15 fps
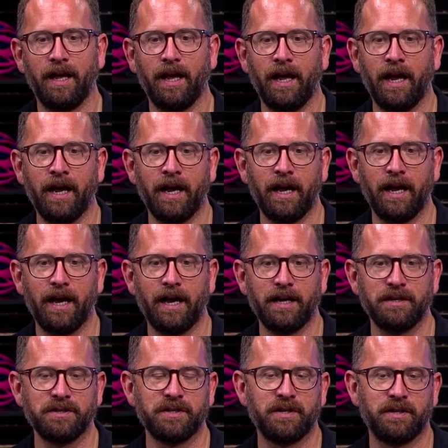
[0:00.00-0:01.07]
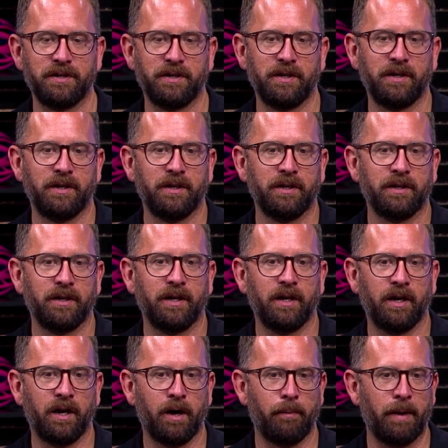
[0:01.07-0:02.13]
And
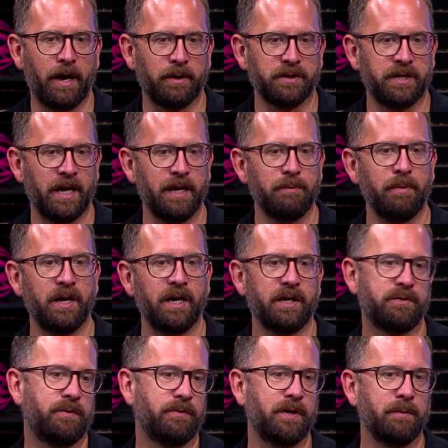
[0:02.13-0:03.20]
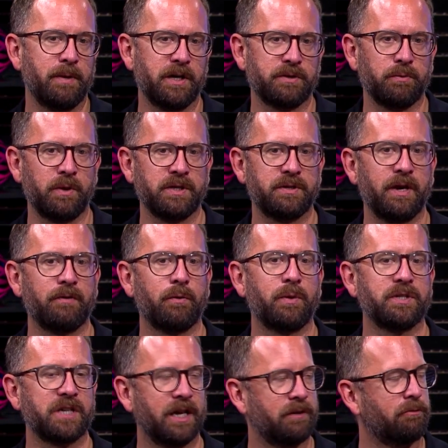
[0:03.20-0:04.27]
about 10 minutes, 15 minutes, once
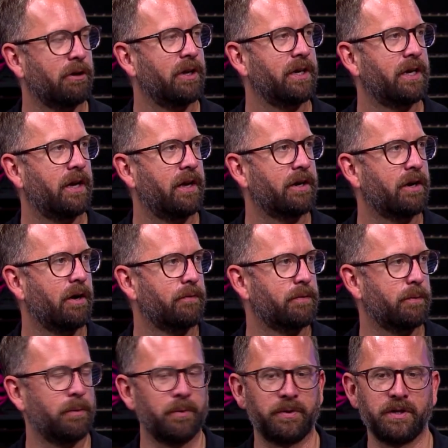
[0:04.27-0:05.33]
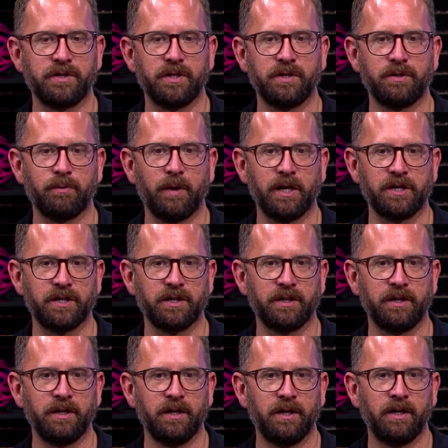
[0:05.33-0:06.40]
everyone's getting really kind of comfortable with the
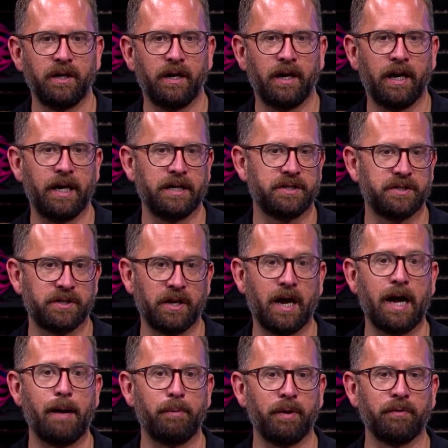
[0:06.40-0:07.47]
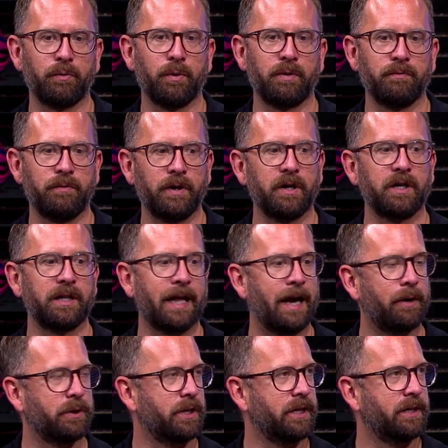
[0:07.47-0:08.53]
situation, I stop everyone very
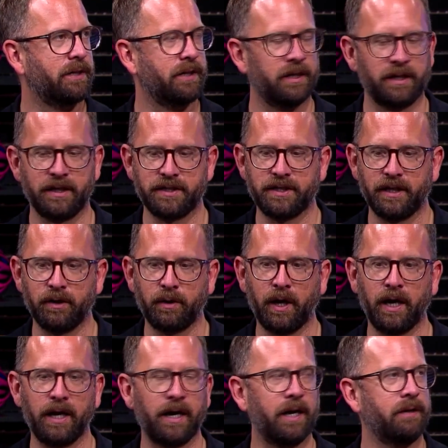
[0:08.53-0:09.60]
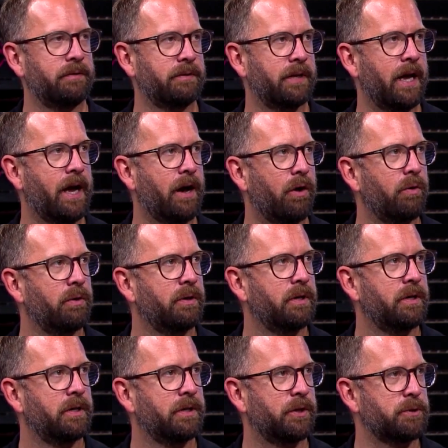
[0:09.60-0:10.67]
loudly and I say, okay, now,
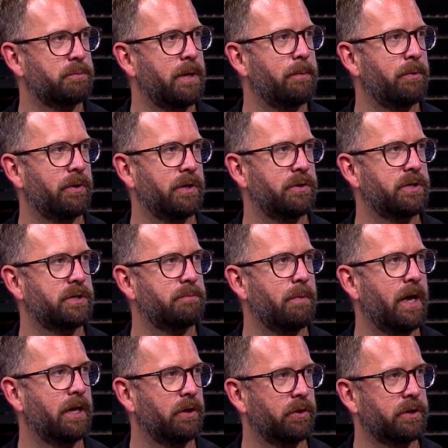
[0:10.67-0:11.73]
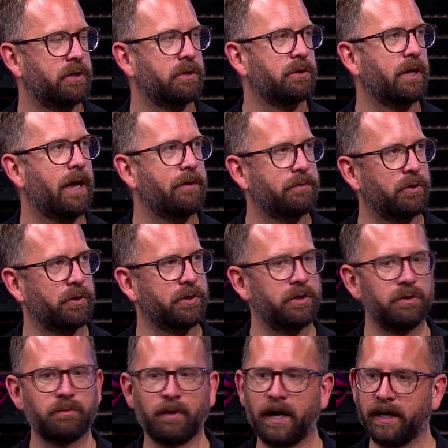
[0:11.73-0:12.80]
those people that you just met, look to your left, look
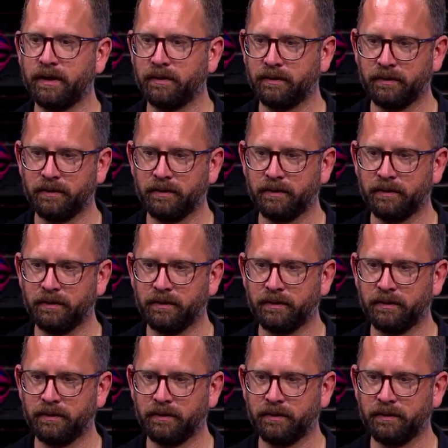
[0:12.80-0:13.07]
to your right.